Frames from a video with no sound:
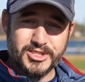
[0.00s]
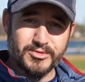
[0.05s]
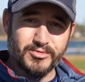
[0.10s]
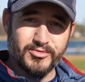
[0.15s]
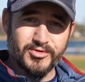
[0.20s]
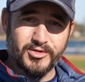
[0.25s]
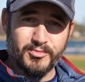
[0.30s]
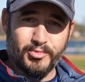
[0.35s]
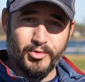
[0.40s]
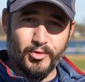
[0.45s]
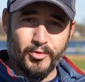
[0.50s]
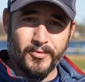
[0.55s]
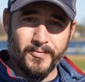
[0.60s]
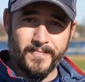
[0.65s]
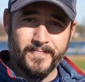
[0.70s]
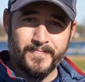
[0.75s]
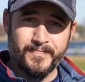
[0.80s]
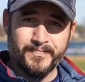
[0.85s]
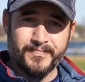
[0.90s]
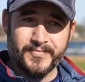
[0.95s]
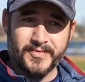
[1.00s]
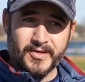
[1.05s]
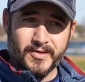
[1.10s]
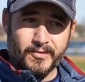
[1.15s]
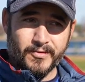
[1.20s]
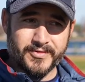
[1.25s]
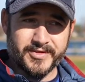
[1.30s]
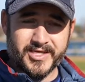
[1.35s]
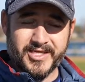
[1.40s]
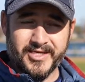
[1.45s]
threw in the pool,
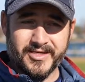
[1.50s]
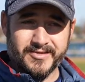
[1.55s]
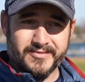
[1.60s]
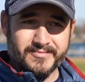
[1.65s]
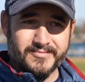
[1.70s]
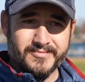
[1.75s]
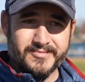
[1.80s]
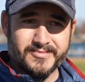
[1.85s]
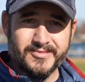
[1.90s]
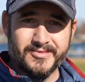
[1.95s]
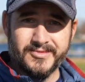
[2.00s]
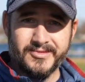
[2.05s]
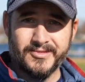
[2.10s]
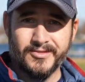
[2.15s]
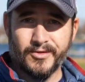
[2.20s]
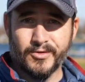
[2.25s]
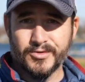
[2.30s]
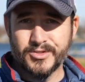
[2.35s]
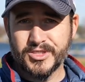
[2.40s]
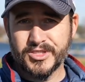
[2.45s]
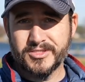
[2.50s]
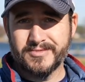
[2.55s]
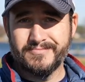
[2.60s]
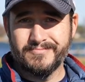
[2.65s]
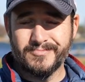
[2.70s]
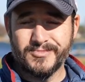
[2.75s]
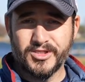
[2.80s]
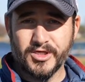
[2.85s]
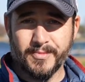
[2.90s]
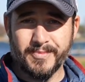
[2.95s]
or the kid, or just
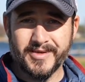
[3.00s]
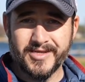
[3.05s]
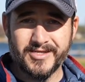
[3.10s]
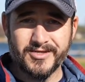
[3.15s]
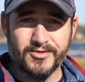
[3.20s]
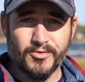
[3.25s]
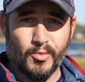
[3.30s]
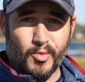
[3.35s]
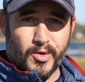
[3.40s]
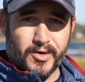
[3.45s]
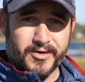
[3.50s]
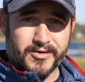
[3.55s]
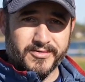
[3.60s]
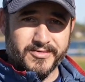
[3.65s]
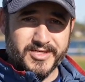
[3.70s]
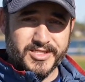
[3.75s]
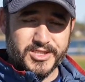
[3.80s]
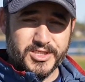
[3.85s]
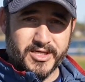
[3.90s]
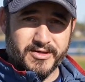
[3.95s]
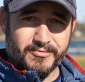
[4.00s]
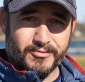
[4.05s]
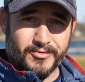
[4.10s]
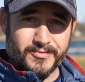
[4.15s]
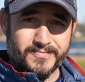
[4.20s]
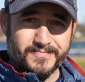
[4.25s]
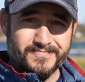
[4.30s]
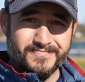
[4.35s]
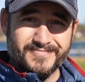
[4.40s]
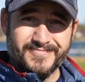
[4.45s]
jumping into the water in general.
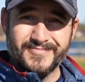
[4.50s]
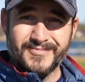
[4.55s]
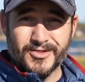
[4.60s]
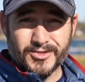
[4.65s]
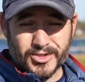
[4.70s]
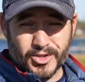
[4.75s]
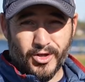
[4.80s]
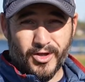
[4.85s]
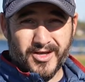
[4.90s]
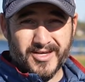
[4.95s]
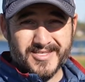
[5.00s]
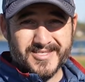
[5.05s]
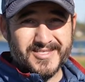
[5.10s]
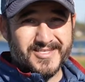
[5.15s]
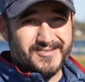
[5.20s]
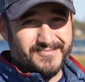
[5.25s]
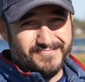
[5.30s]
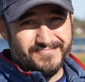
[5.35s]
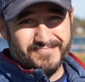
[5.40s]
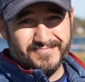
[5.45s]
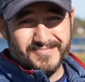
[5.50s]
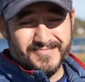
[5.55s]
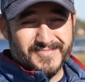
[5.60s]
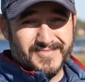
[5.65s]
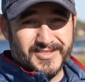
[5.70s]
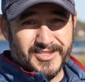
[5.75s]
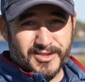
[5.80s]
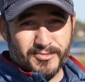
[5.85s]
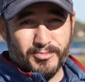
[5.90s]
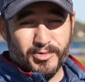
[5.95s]
Those claws
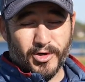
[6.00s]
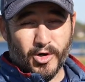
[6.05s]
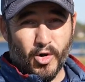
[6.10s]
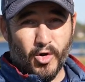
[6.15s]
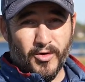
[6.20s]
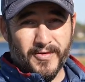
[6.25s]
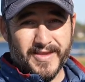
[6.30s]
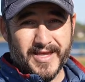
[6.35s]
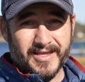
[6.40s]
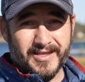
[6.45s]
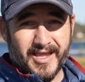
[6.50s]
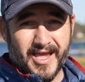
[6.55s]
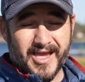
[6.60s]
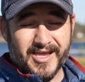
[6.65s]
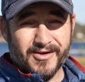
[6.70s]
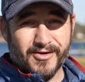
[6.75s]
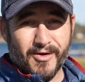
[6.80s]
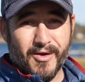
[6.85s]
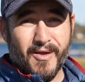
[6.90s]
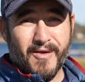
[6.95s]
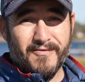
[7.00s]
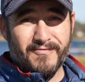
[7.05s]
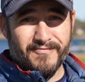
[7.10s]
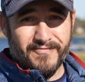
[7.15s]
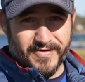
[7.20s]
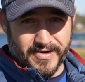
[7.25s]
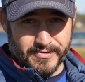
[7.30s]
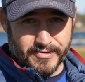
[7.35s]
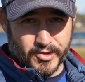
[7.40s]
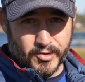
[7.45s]
can put a hole in that liner
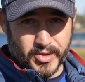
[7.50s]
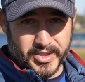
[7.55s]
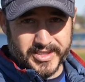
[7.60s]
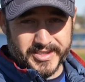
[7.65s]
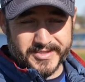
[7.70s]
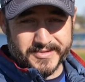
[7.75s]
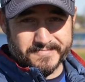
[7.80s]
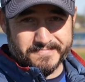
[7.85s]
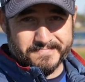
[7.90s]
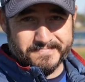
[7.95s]
very quickly.